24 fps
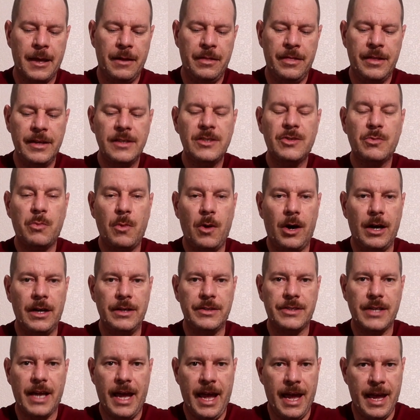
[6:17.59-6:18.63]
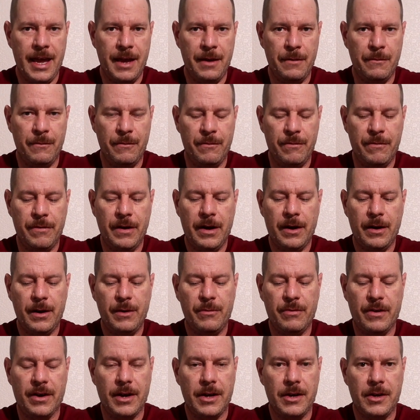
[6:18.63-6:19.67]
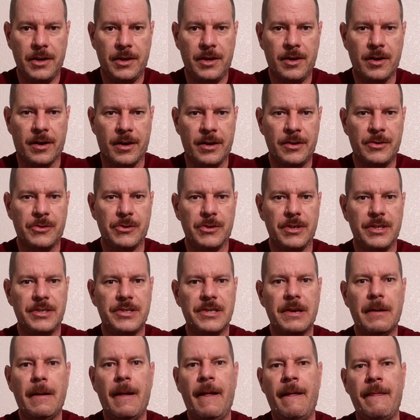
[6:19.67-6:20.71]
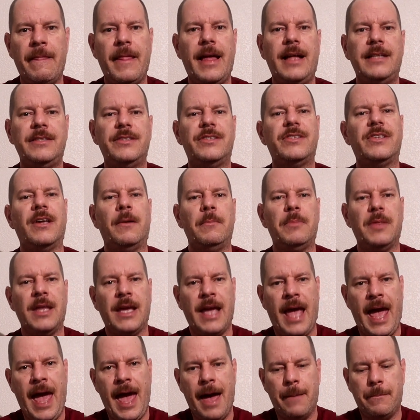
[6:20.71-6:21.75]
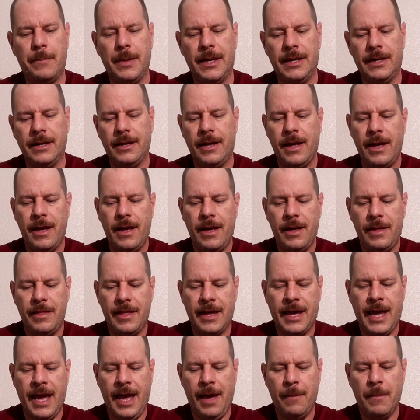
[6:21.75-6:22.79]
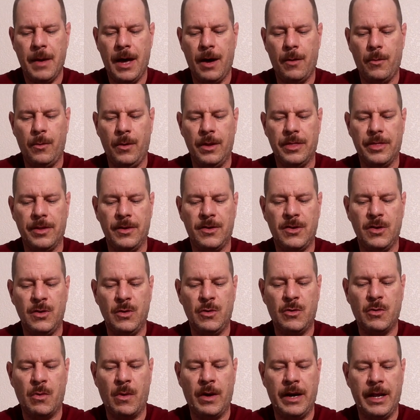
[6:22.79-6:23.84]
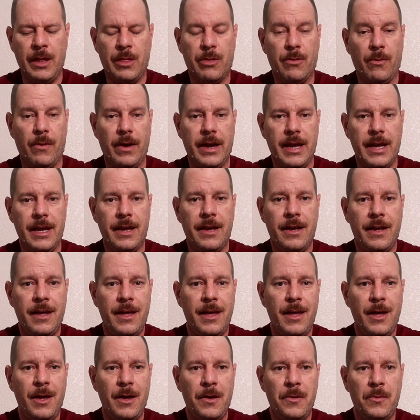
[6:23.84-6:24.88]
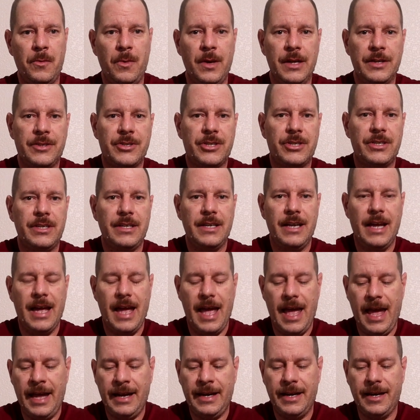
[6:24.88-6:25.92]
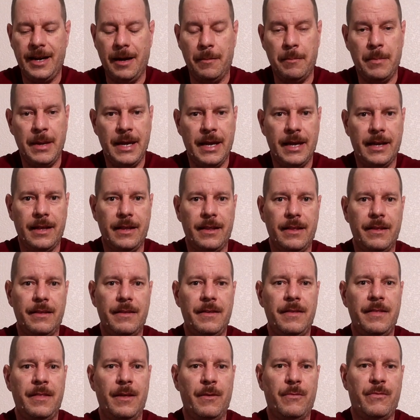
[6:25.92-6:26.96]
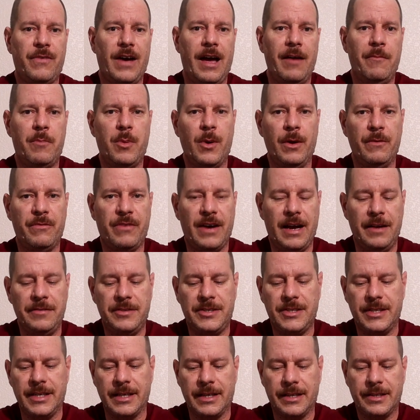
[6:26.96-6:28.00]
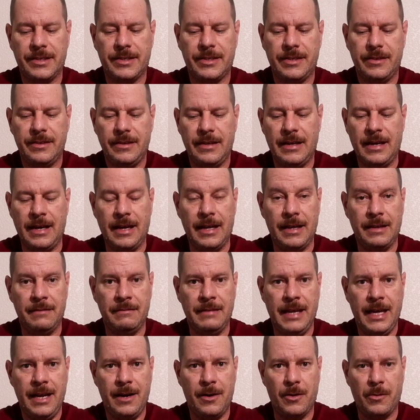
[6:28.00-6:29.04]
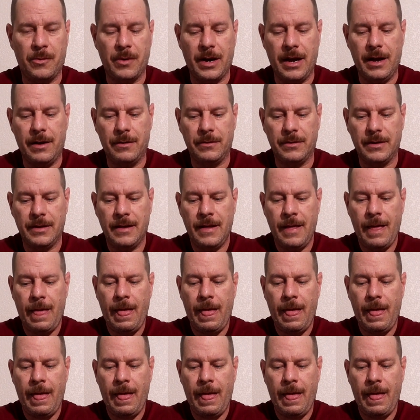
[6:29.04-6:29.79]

This was a very, very good cartridge, and then something happened that came out with the 223, which ended up being the 5.56 Nato Round.